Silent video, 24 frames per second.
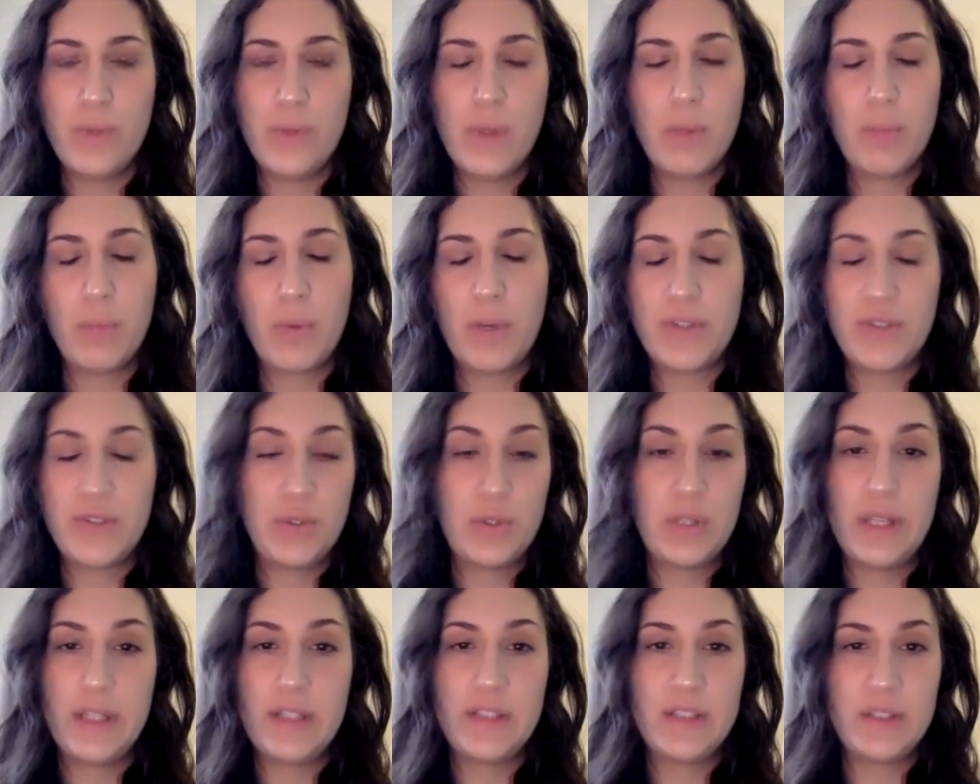Rescue
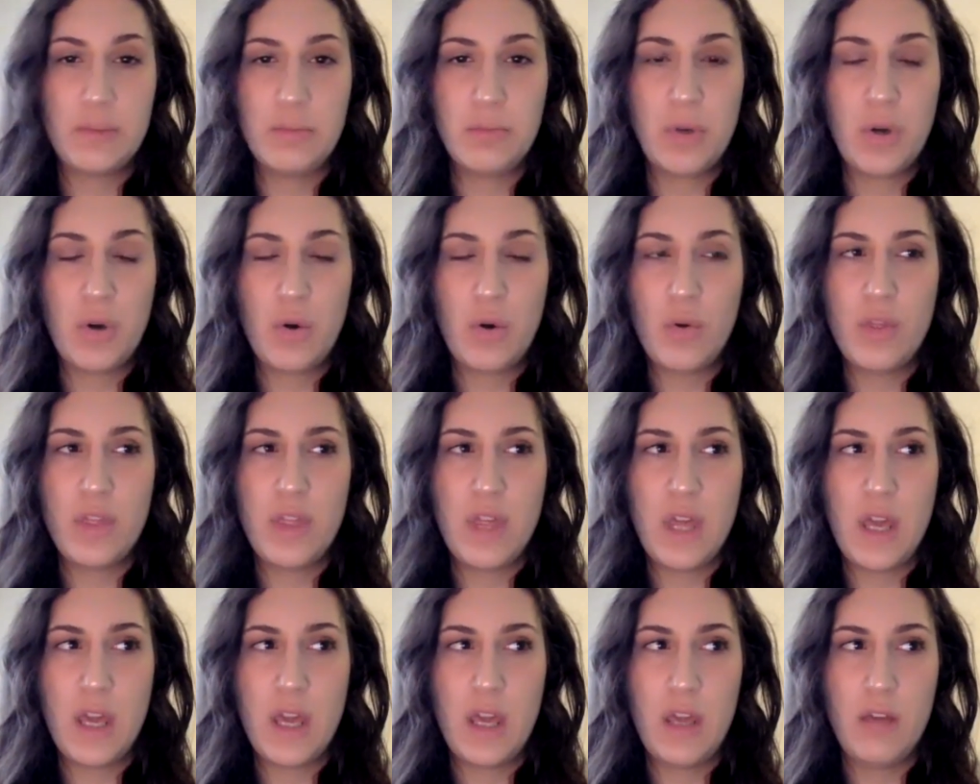Lake Simcoe,
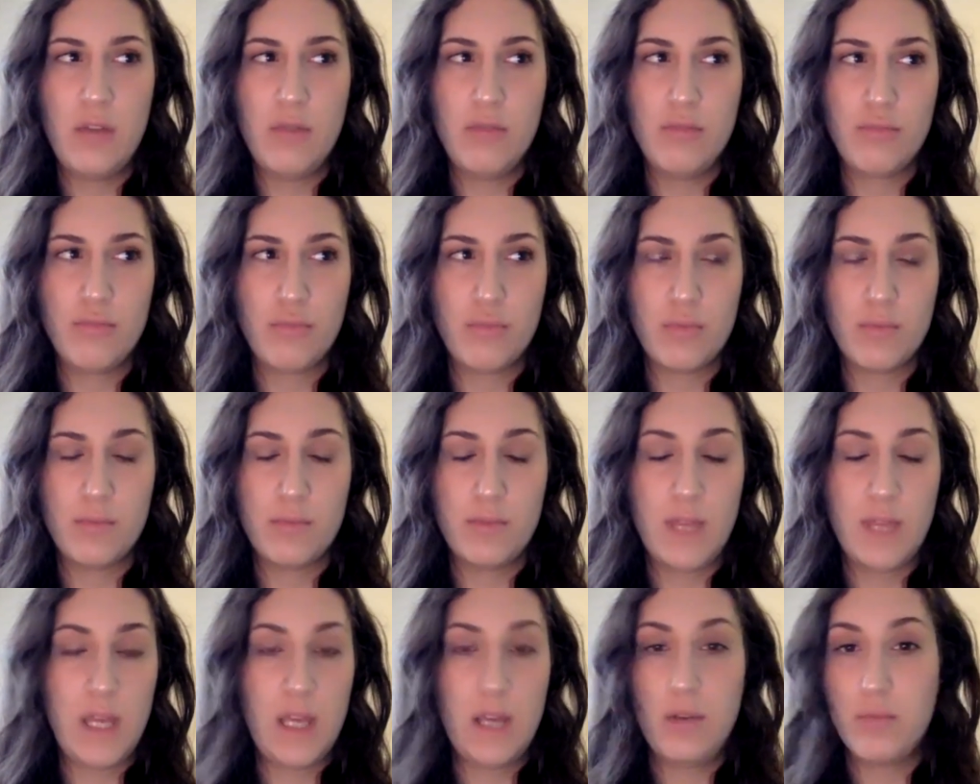they
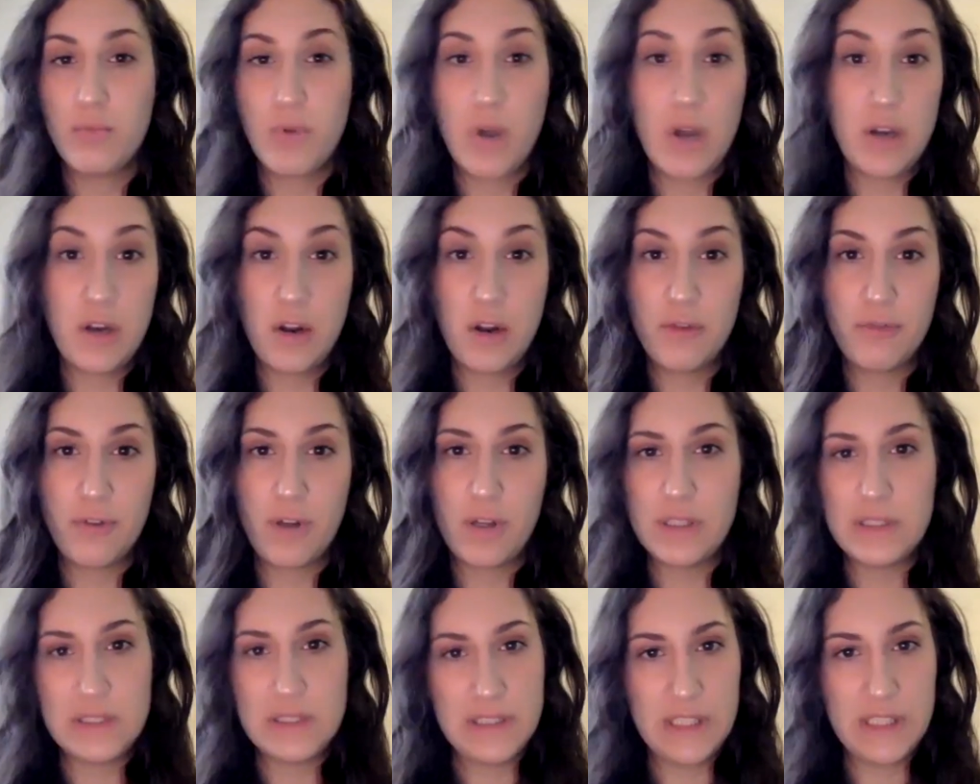run on
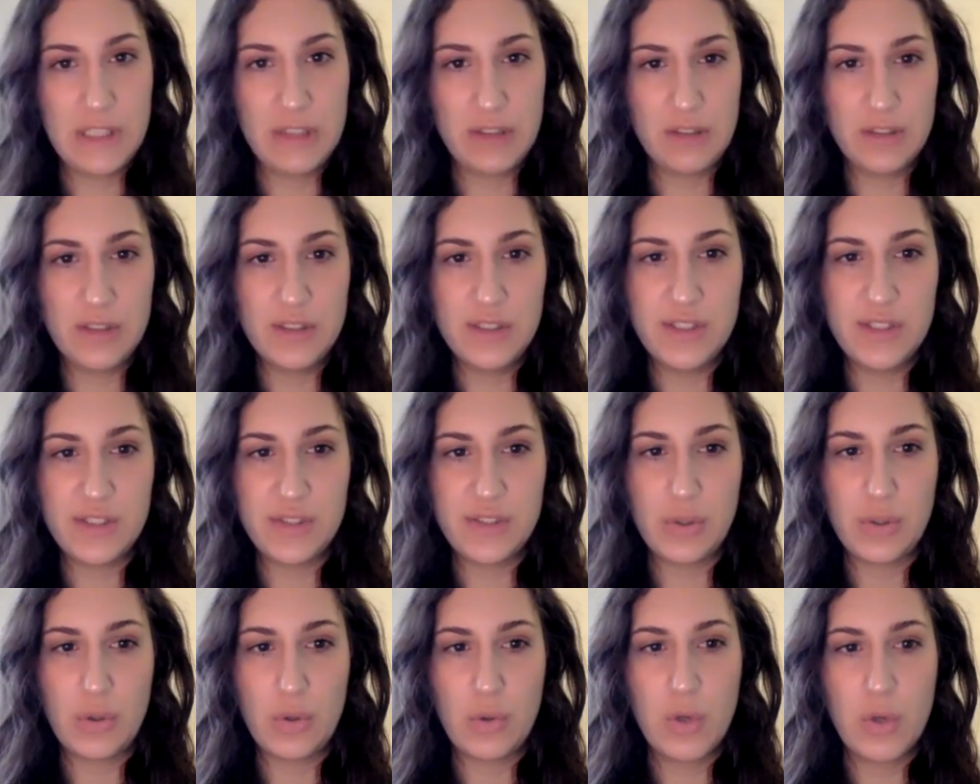volunteers,
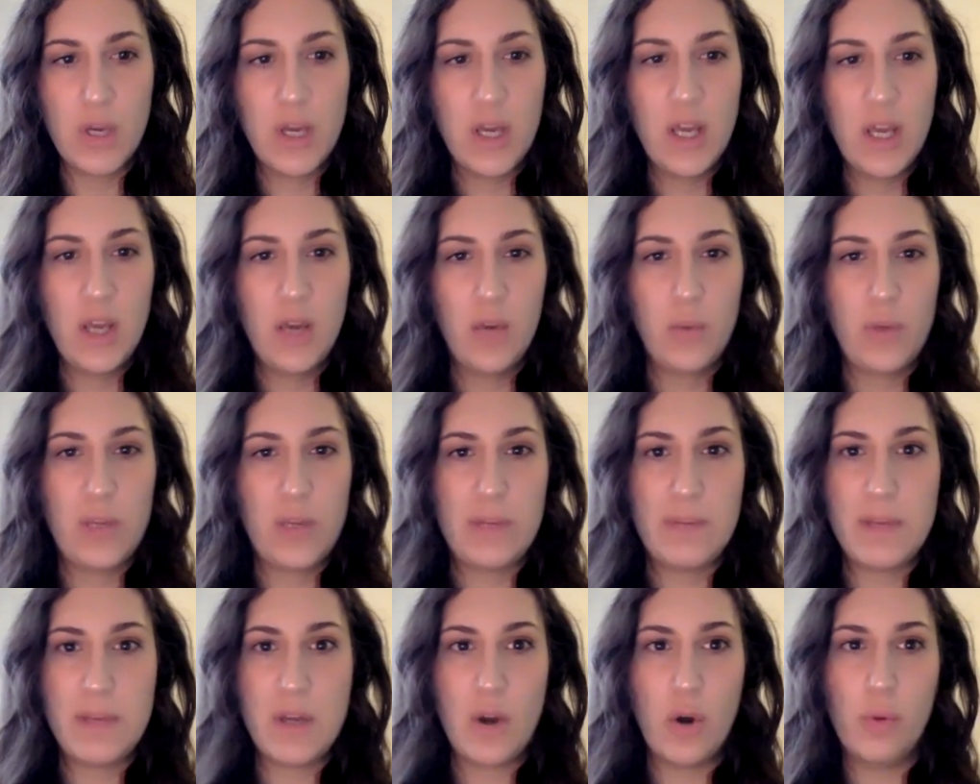so we'd
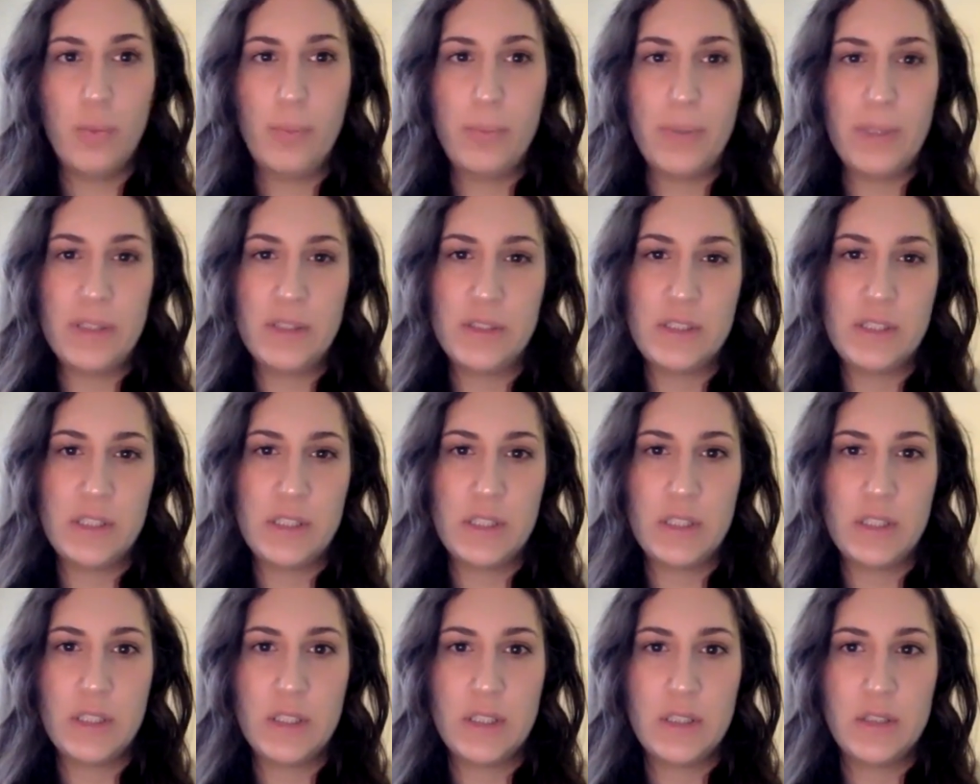be open
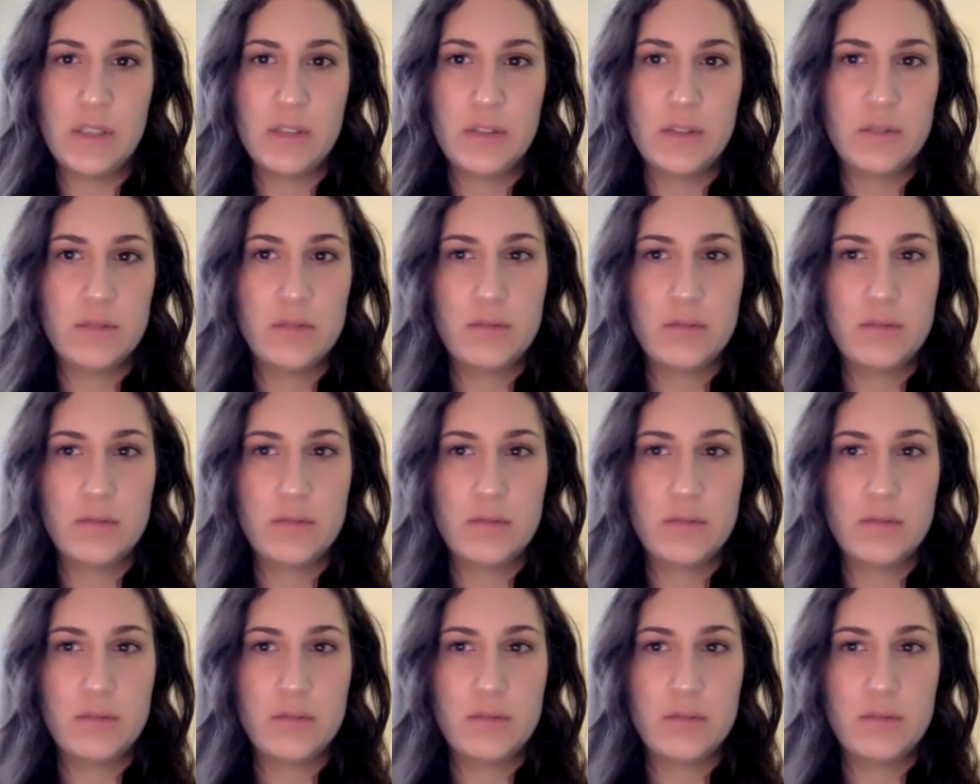to